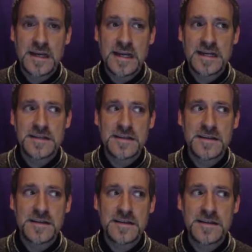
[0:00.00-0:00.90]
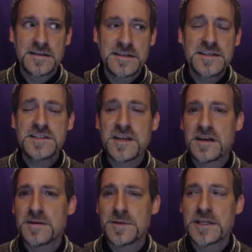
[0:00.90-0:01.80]
And uh, this is
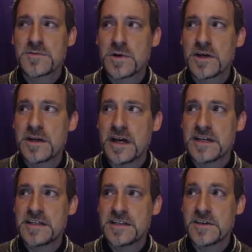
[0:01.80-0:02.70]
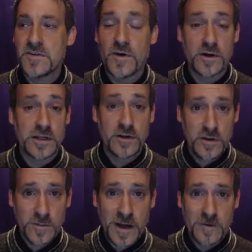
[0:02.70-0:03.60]
a place where an idea that you've already
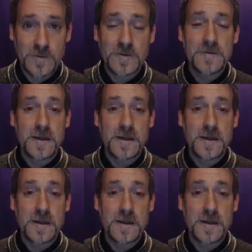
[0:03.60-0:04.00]
heard about